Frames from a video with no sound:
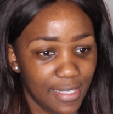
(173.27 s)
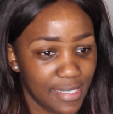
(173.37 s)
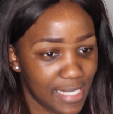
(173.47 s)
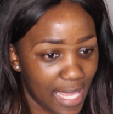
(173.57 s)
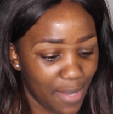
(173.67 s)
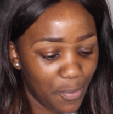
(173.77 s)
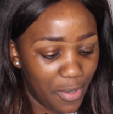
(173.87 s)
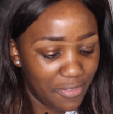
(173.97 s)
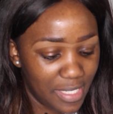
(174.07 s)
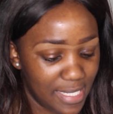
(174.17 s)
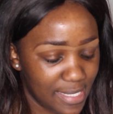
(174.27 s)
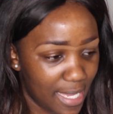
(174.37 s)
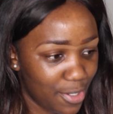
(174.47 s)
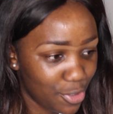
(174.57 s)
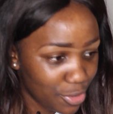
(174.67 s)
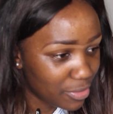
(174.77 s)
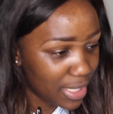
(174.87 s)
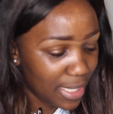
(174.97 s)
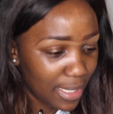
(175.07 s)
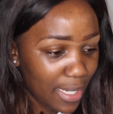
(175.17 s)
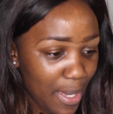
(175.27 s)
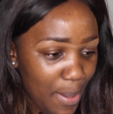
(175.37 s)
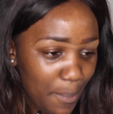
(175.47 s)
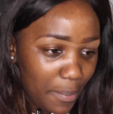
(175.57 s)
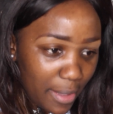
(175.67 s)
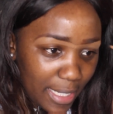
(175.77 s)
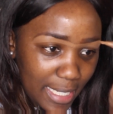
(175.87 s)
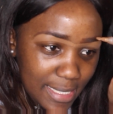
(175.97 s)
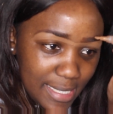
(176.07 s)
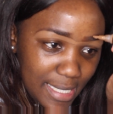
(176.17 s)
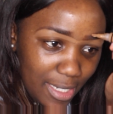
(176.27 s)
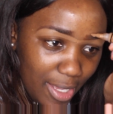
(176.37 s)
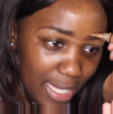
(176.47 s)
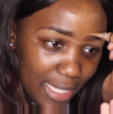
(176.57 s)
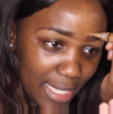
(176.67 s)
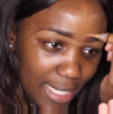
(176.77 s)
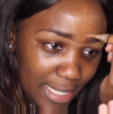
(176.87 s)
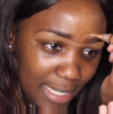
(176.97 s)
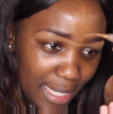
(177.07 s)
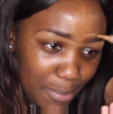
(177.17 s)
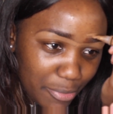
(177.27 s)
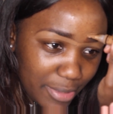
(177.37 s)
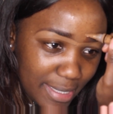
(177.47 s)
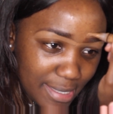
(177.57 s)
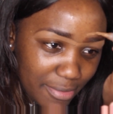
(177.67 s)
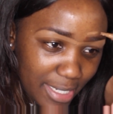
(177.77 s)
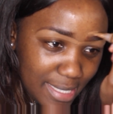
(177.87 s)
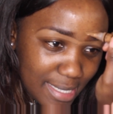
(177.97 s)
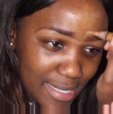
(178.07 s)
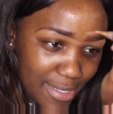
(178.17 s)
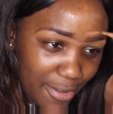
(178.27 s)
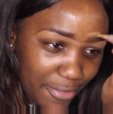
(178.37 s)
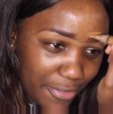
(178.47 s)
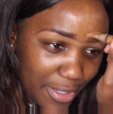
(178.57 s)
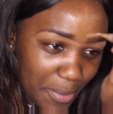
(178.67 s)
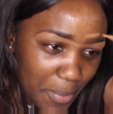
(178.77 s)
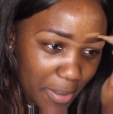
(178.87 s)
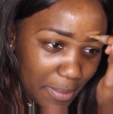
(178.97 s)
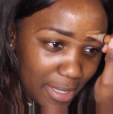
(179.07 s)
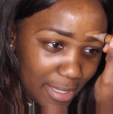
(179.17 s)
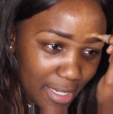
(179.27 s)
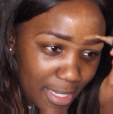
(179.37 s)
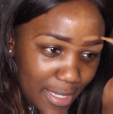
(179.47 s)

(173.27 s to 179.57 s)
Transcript: saying whatever he's saying and agreeing, but he doesn't like keep reiterating stuff, if you get what I mean.